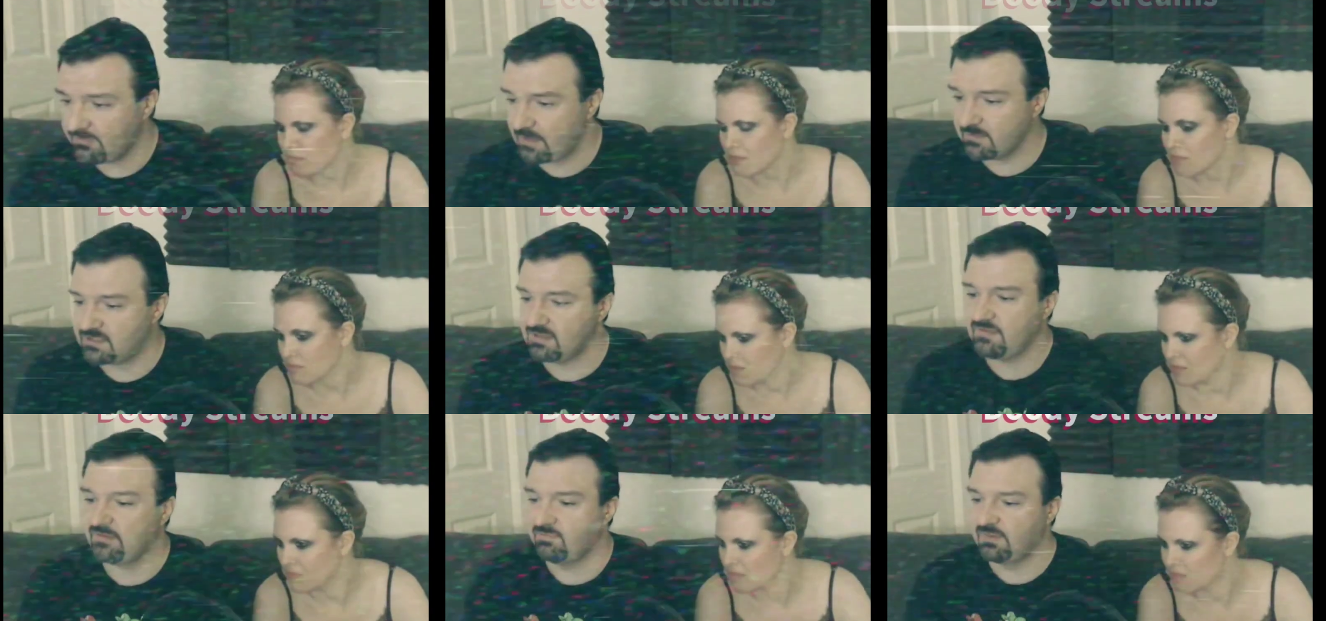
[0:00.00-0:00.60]

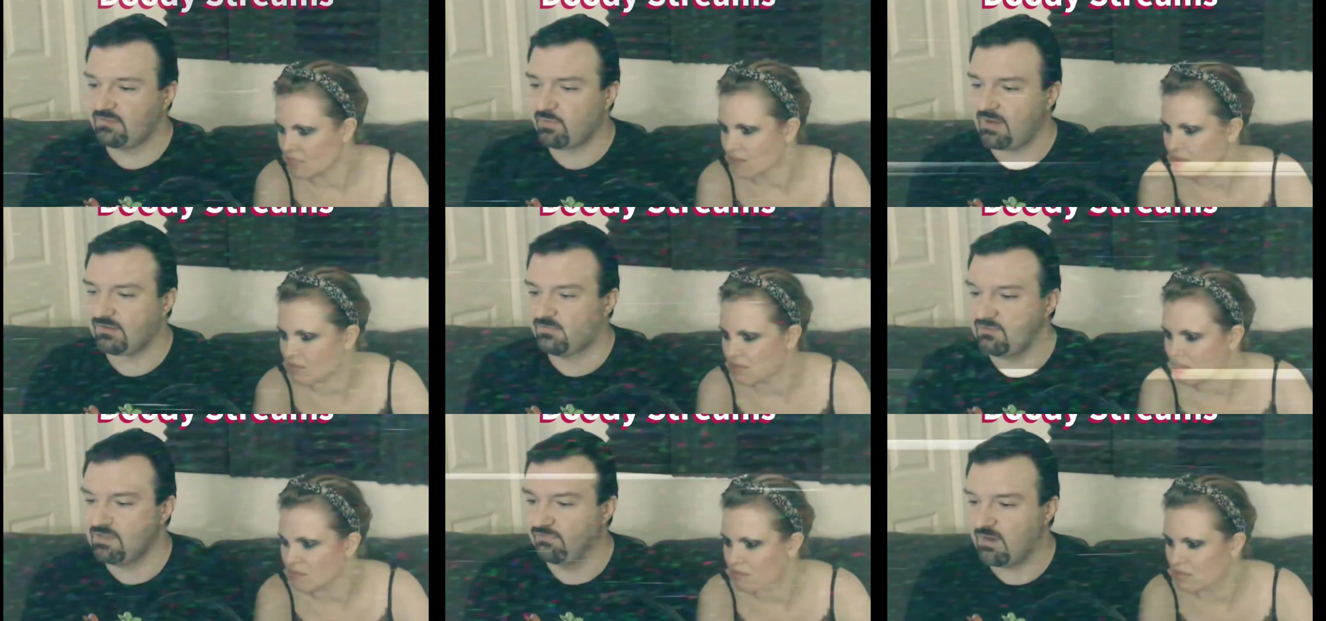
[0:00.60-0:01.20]
Speaker 1: Kramer Trudy says blink
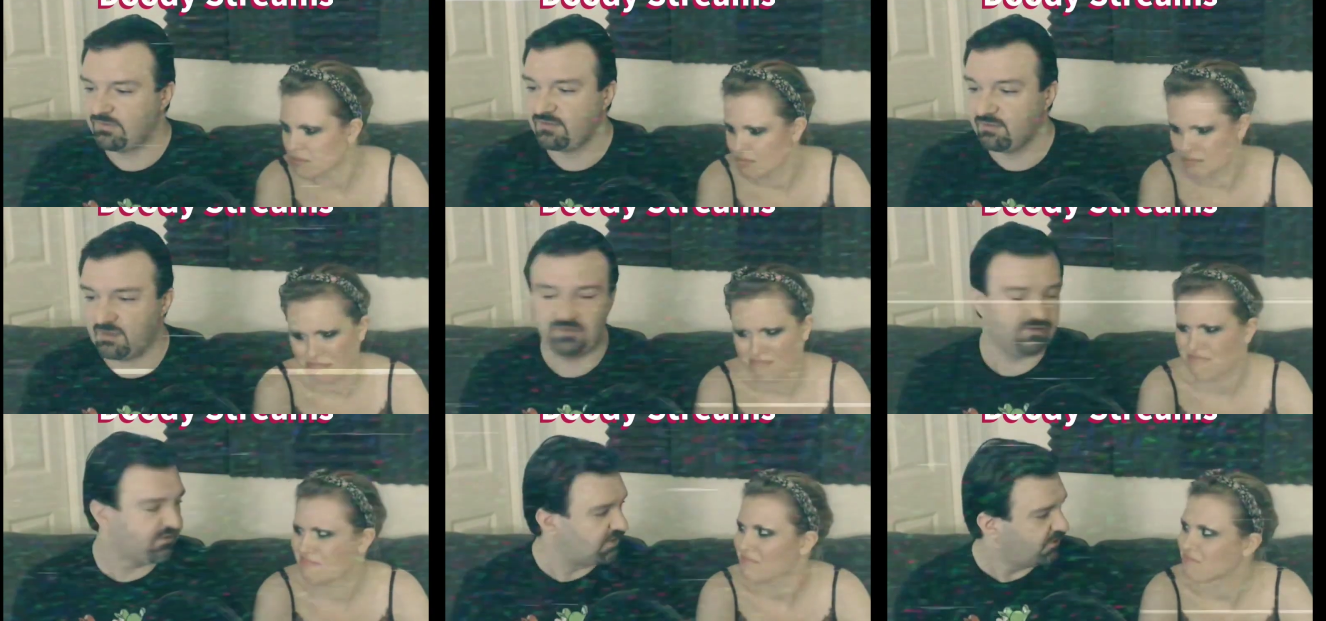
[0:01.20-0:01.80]
twice if you need
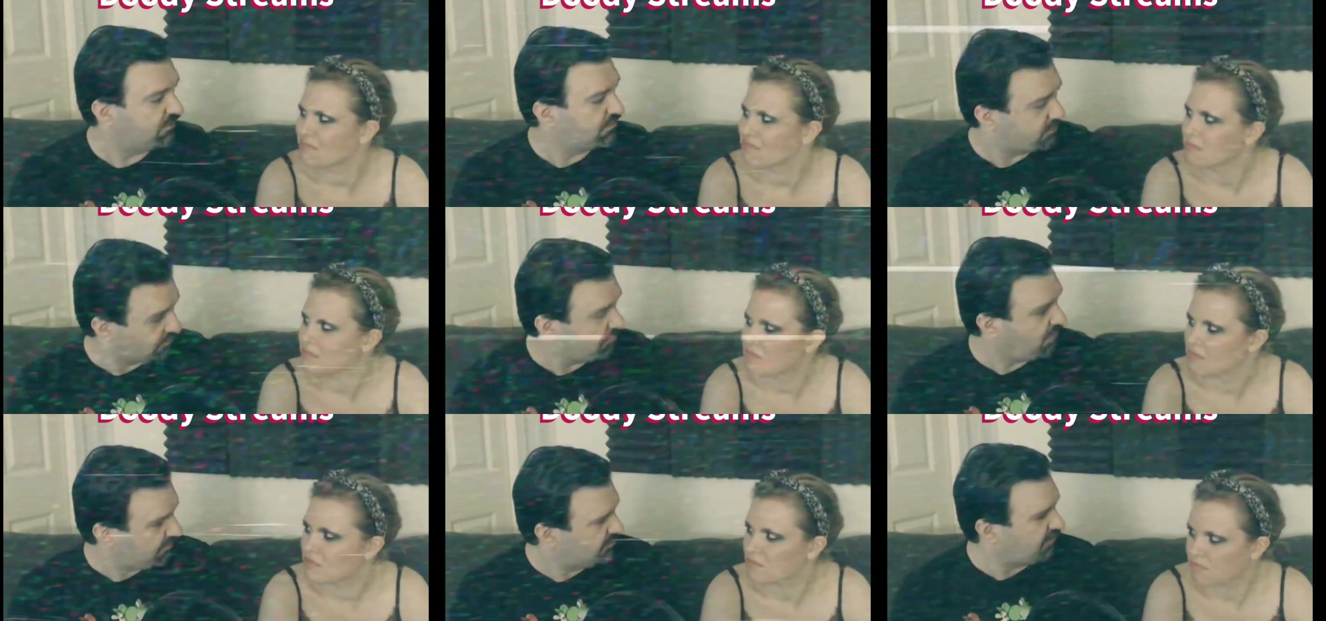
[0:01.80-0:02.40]
rescuing. So there you go.
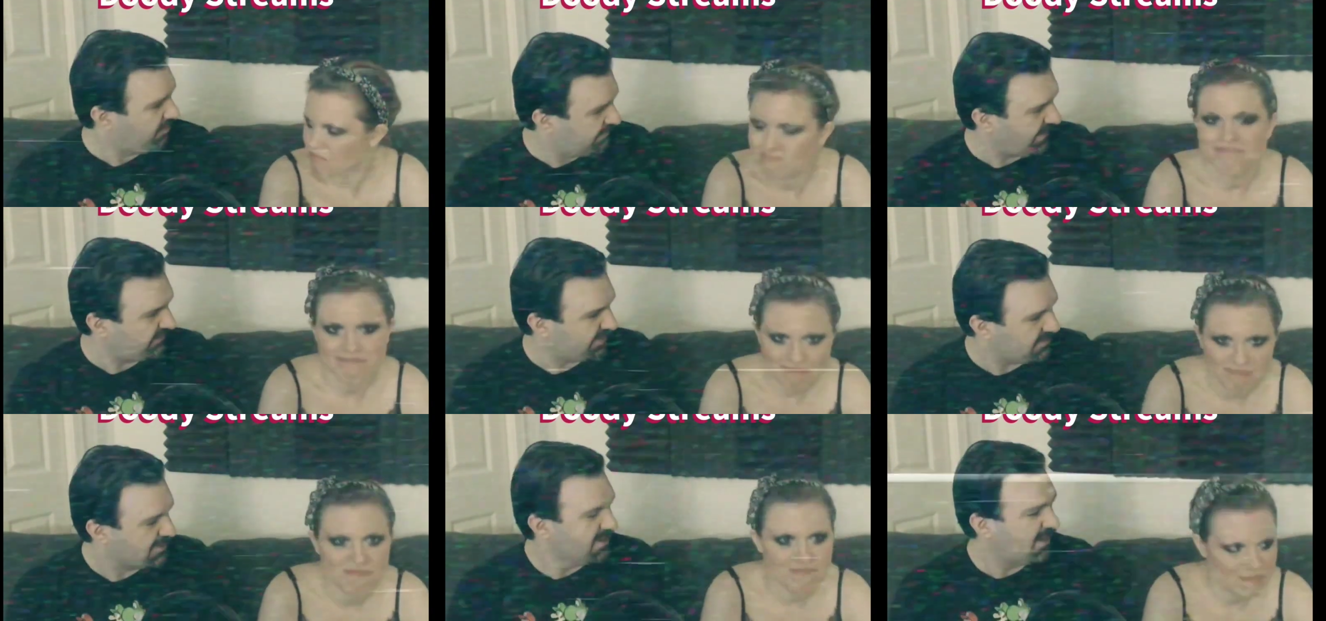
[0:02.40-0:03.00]
There's the troll troll
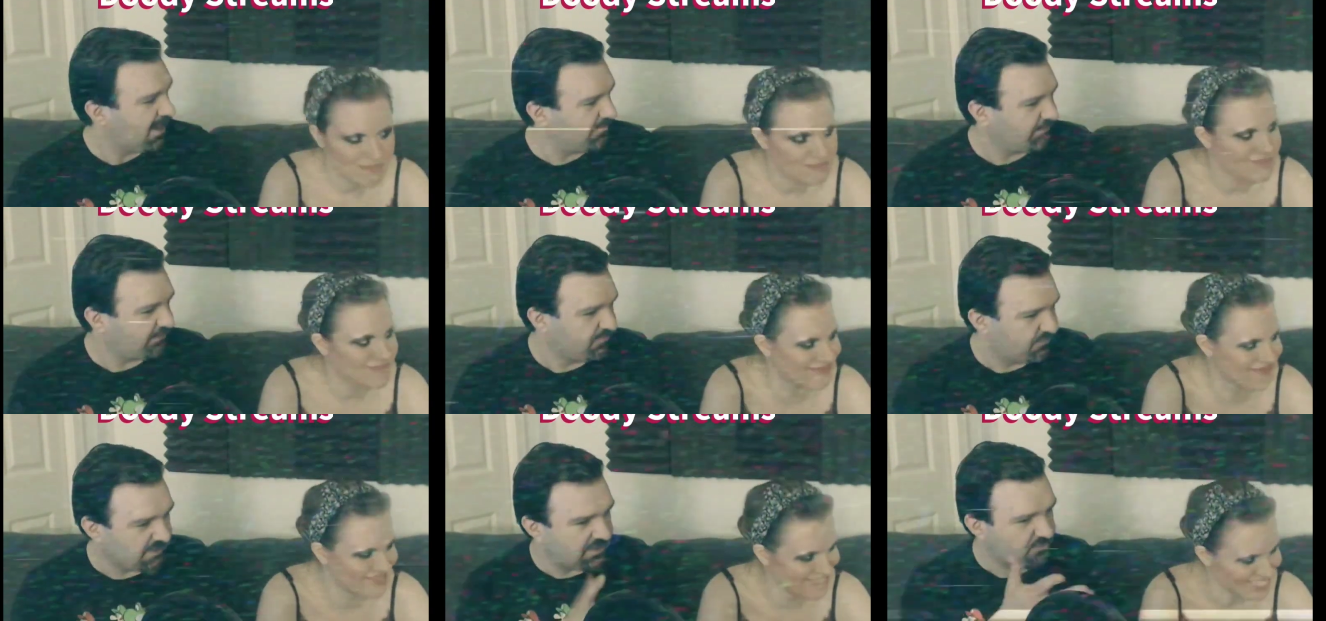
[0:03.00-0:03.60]
message.
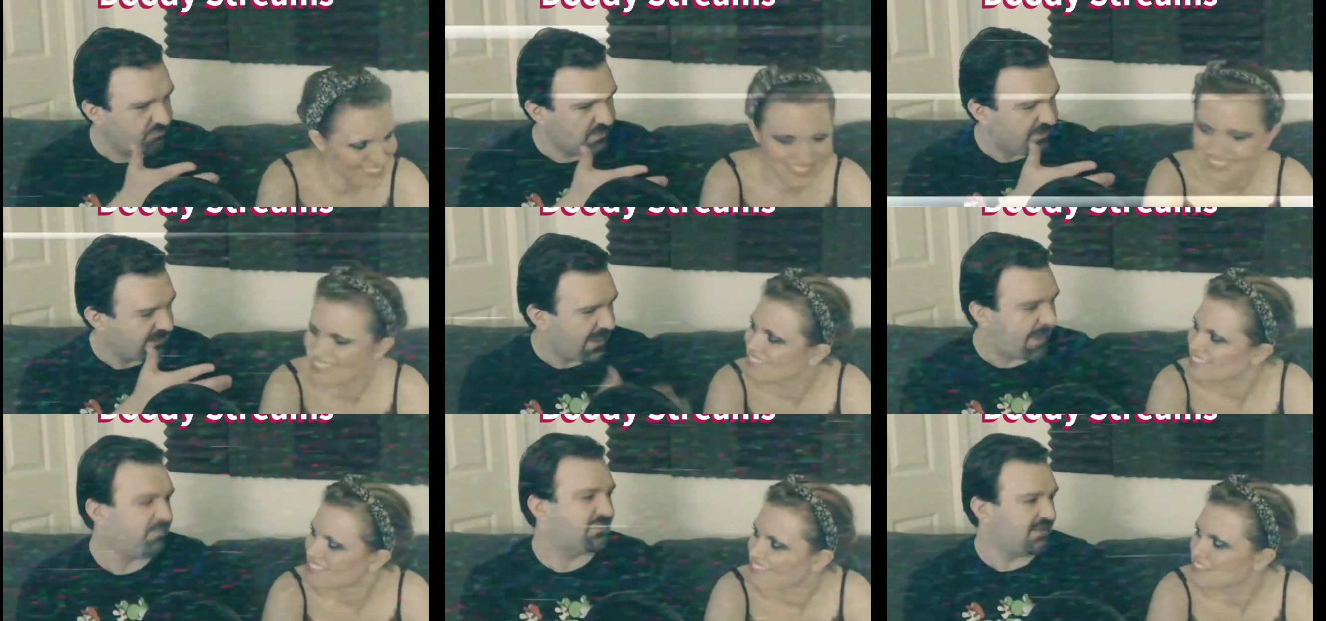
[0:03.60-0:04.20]
Obviously, you've been you've
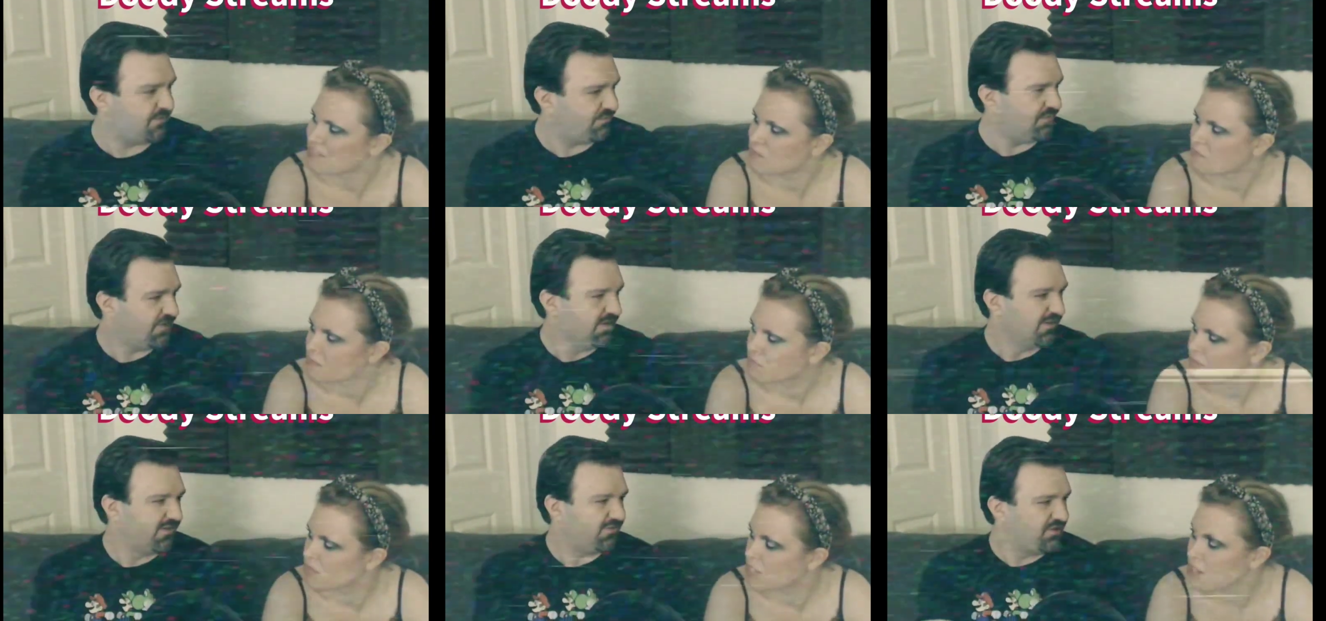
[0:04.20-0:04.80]
been my
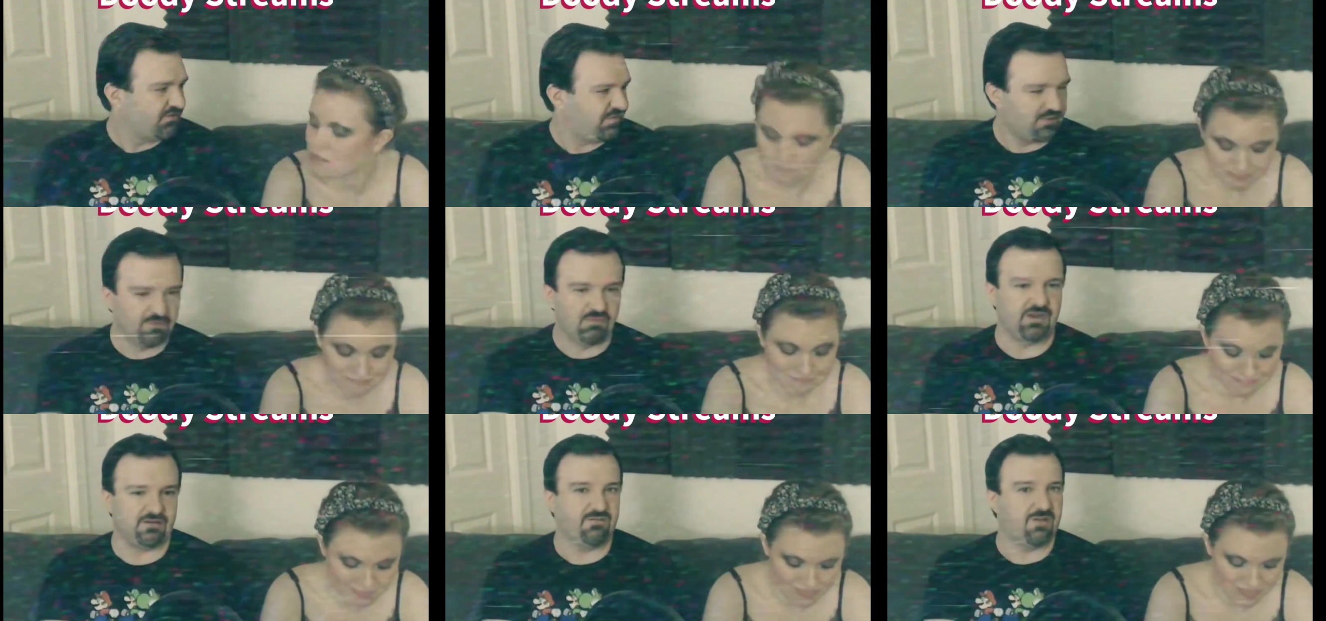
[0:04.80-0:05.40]
captive since
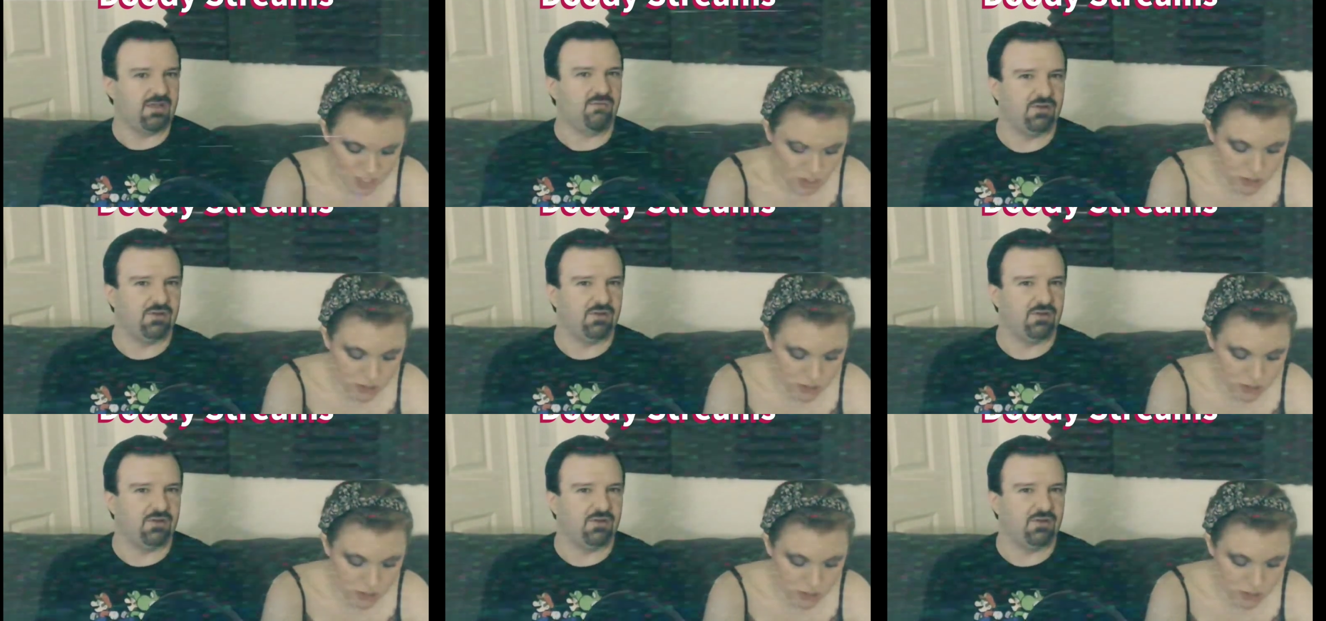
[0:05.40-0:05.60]
February,